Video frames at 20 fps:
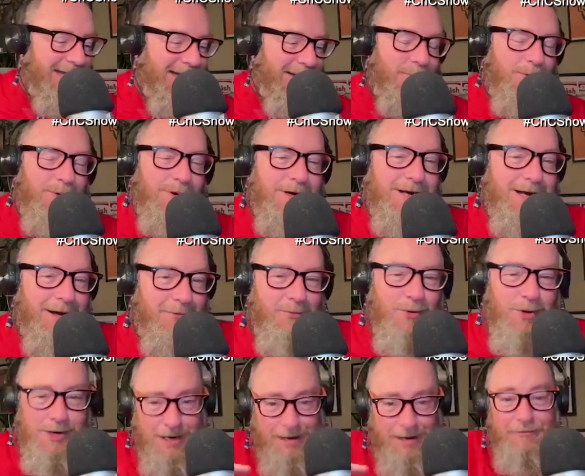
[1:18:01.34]
then we're
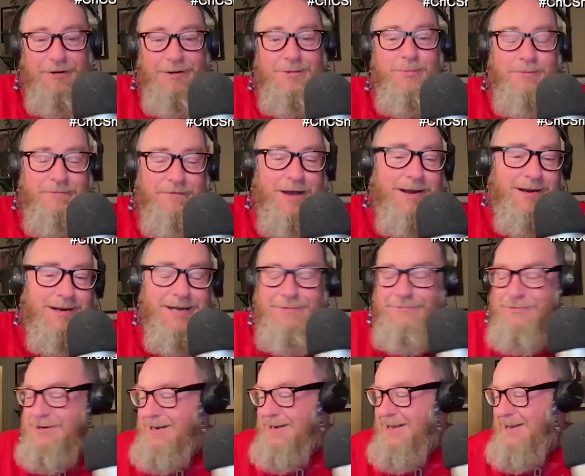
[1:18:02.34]
covered. We've got it
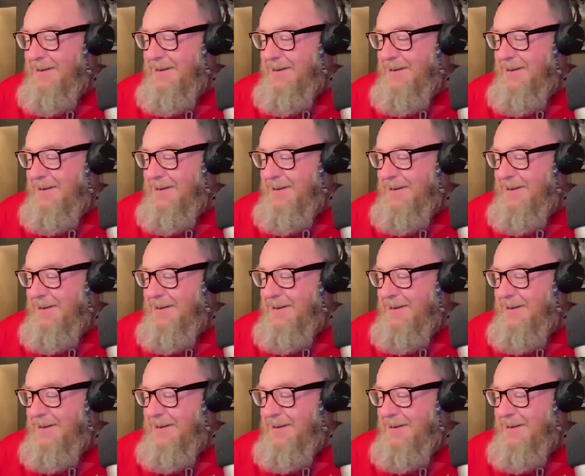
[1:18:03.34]
covered.